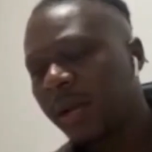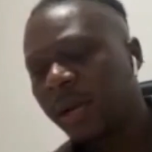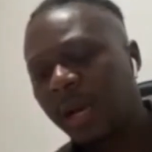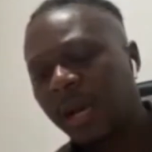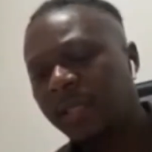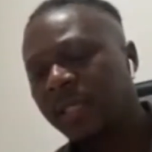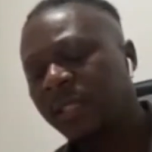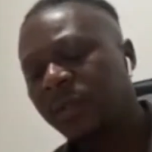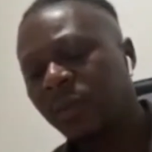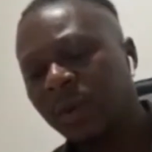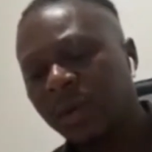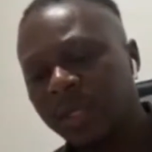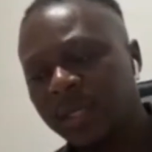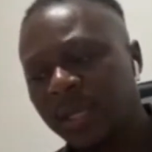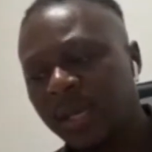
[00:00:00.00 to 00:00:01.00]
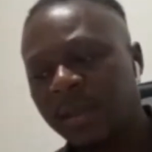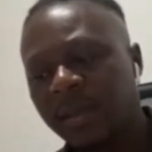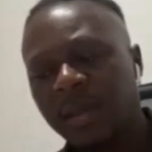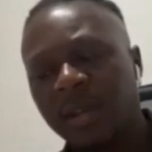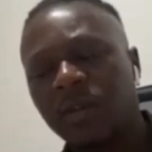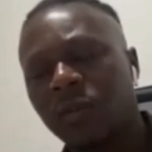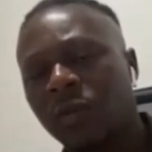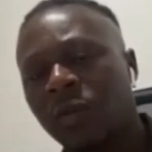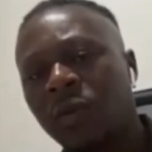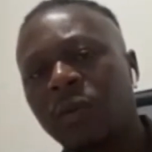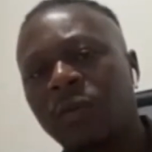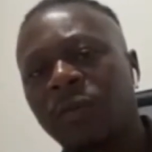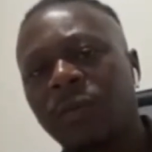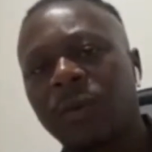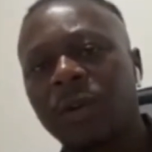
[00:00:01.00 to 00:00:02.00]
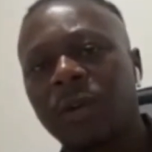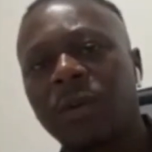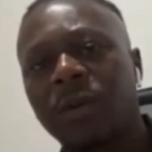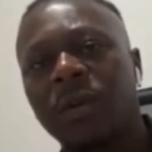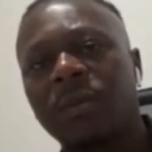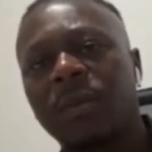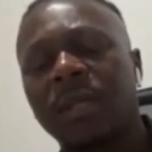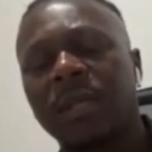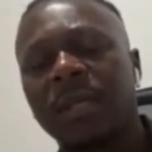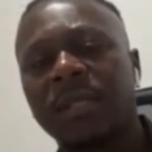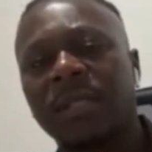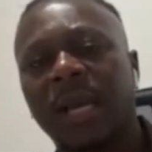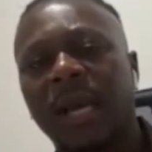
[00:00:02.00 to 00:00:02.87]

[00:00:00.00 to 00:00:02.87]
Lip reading: I just want to say thank you to Core for including me in this.